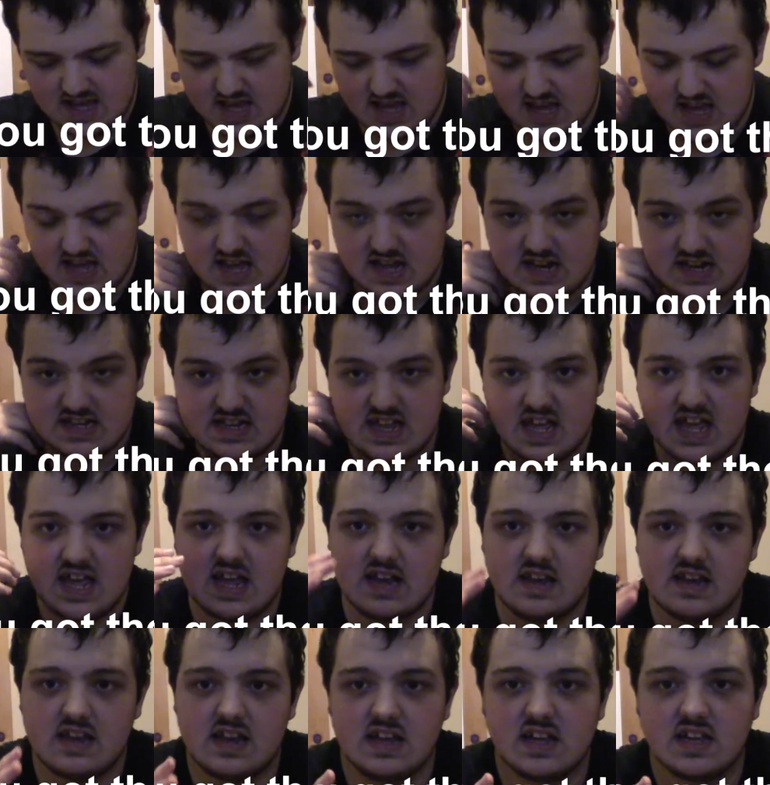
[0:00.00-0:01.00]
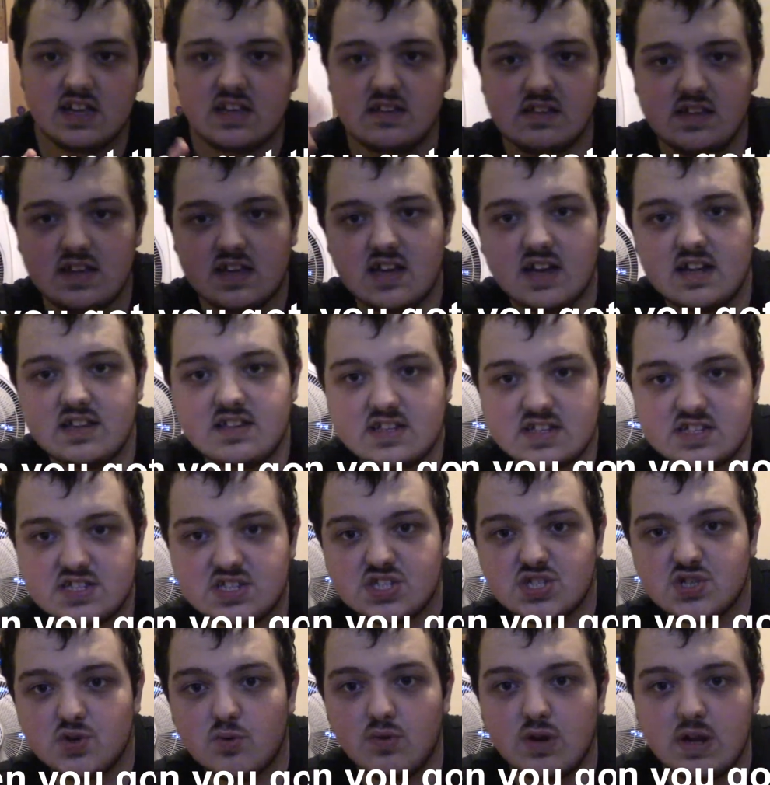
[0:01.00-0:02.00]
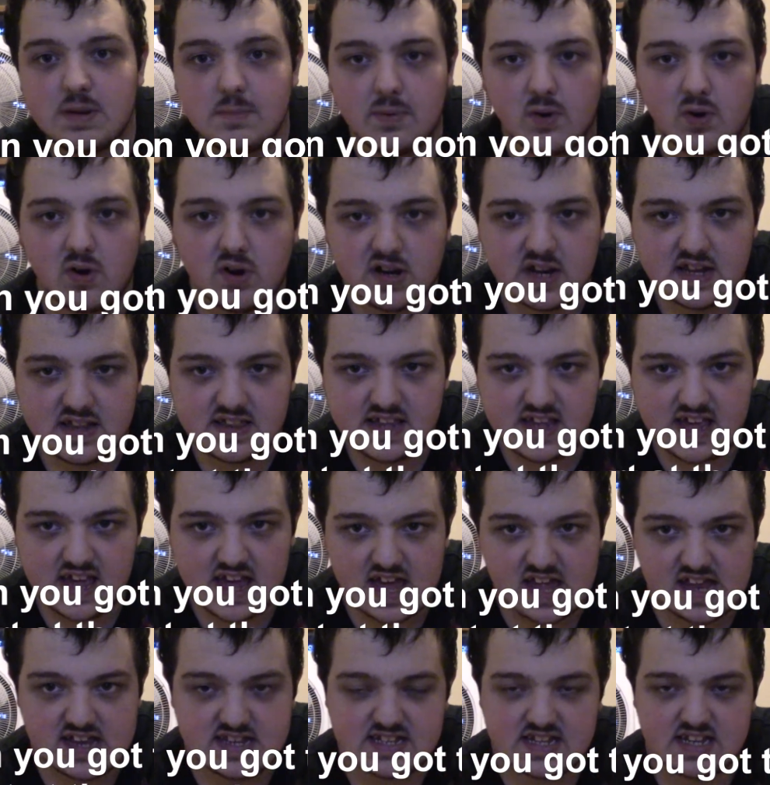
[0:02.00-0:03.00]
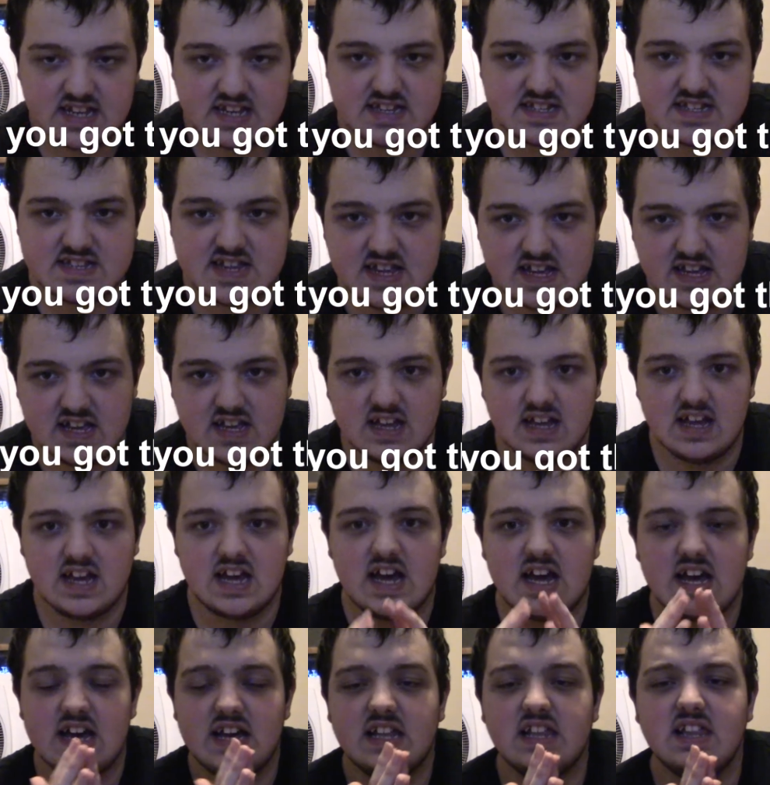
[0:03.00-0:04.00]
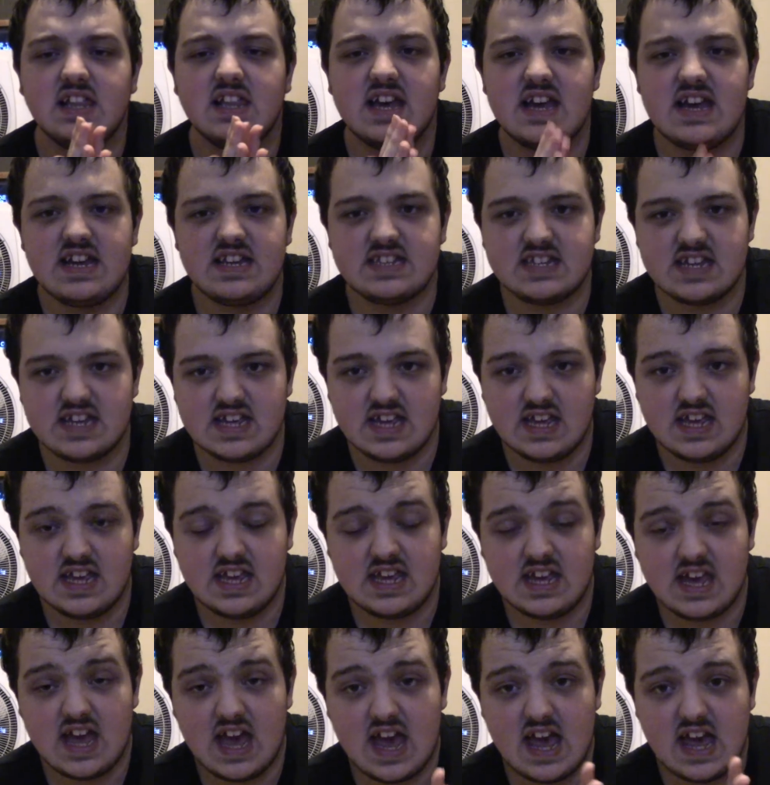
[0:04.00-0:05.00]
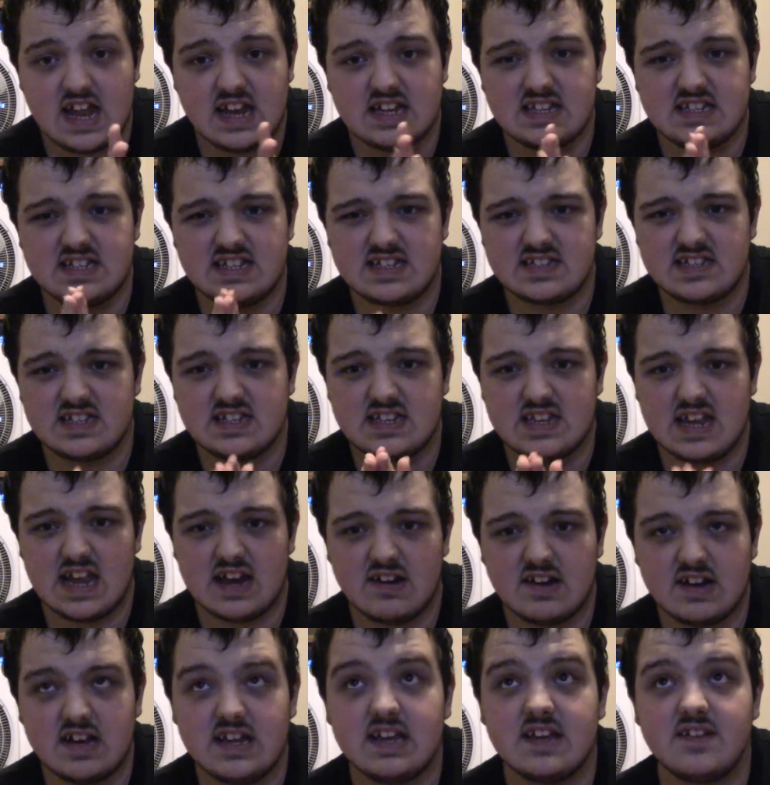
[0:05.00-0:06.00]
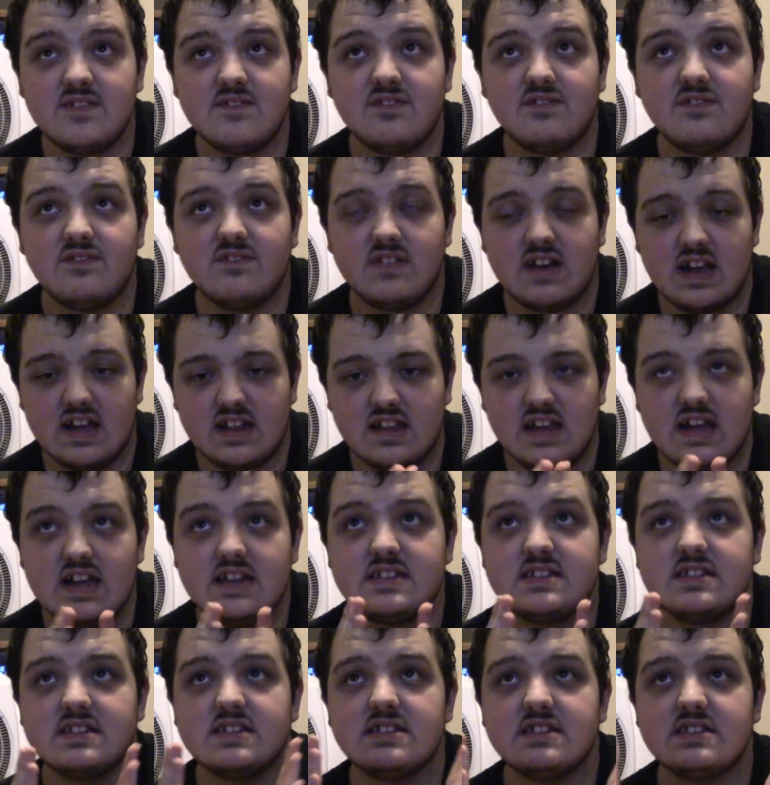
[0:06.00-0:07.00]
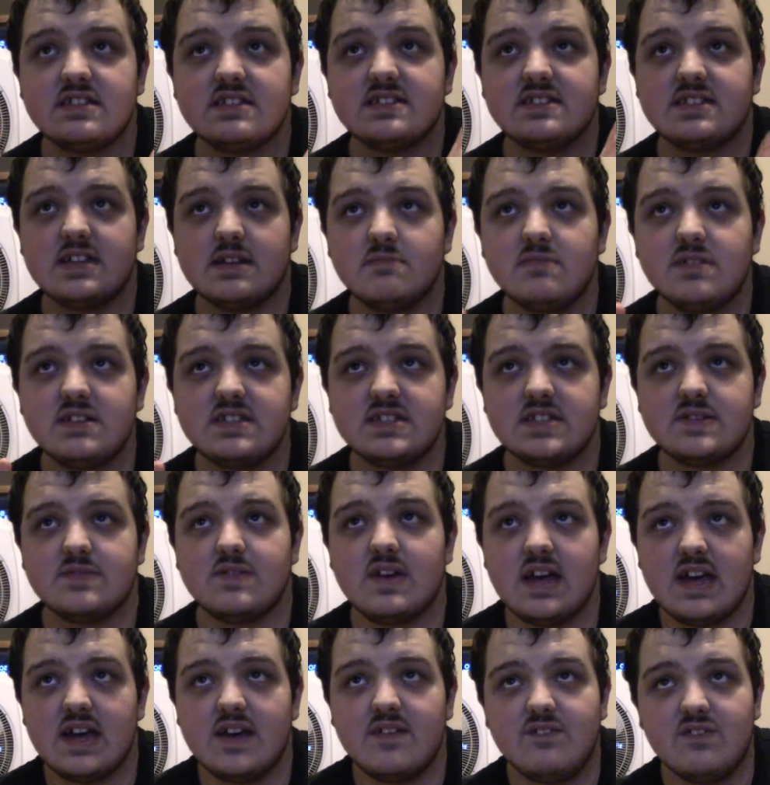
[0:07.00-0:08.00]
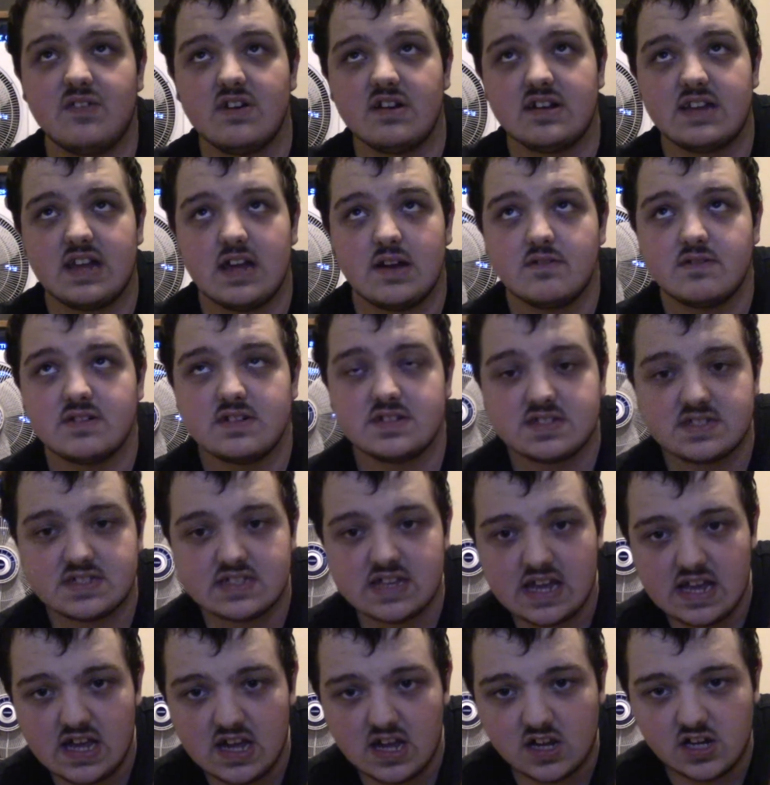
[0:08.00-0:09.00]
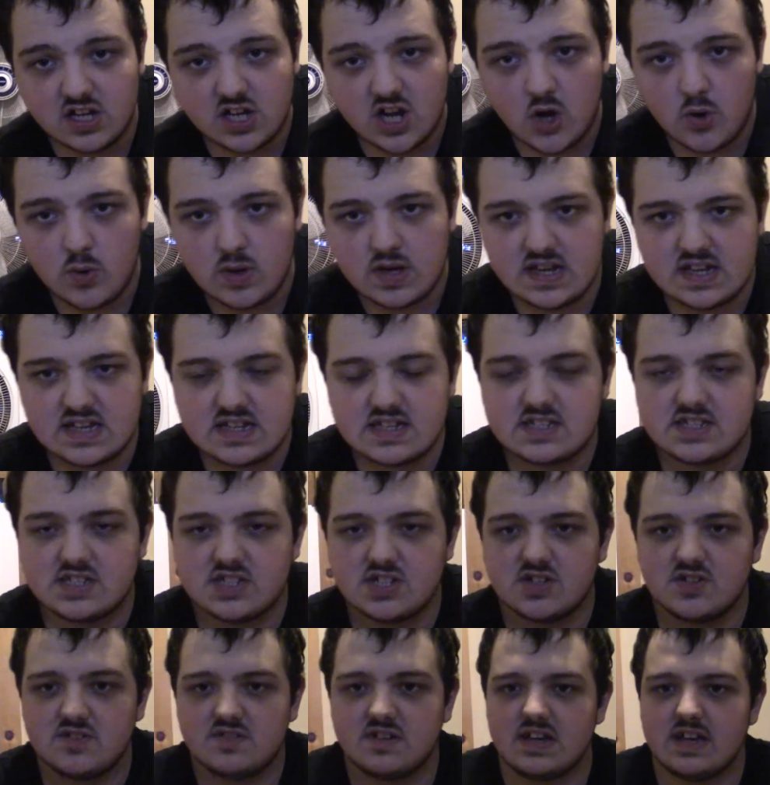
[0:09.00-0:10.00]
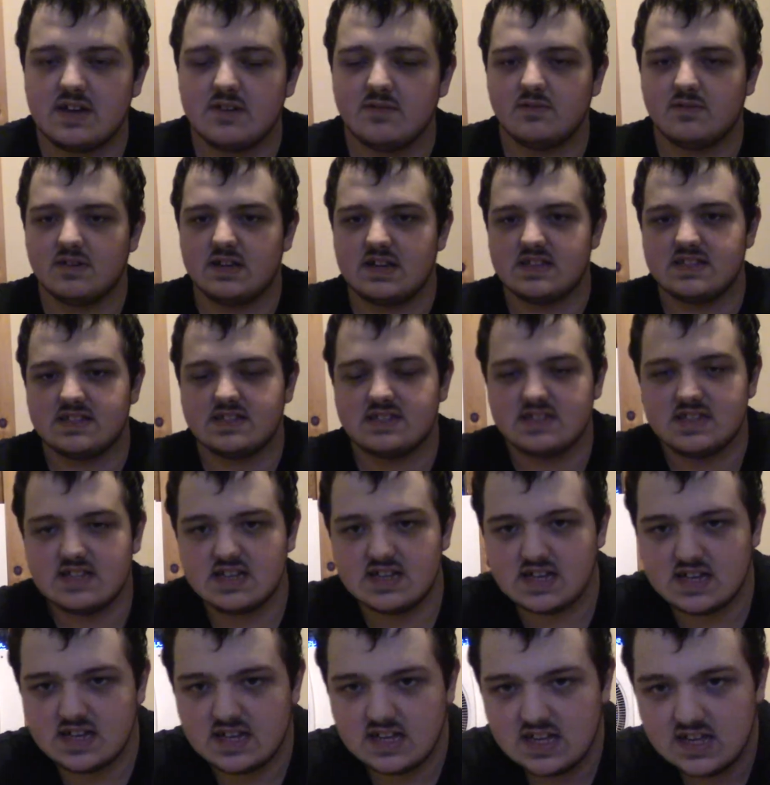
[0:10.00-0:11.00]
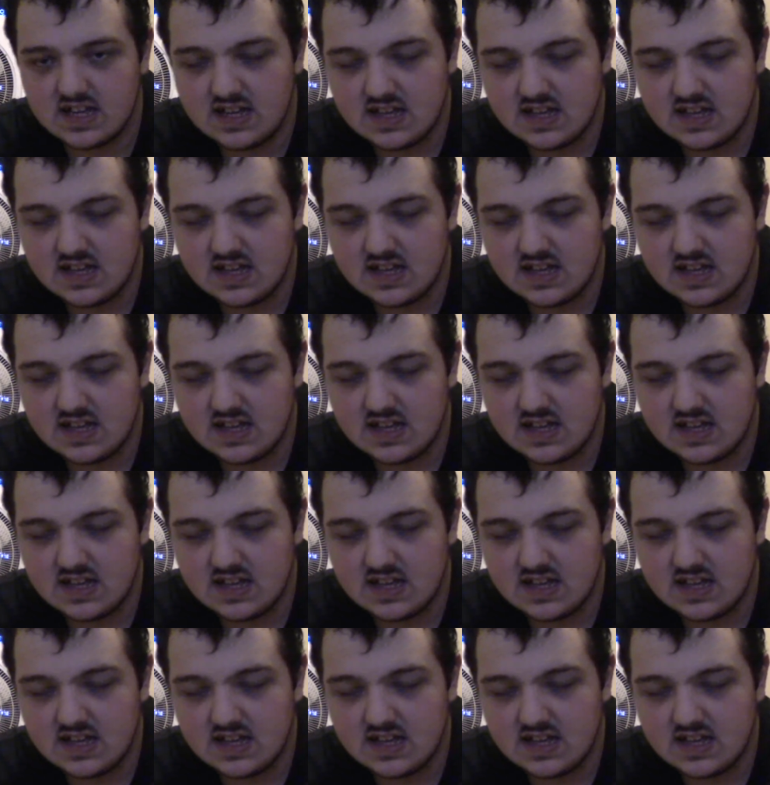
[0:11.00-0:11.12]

And then it cut to the story part at the end, and I liked it. It had a decent narrative. I liked the semblance of effort that was going into it with the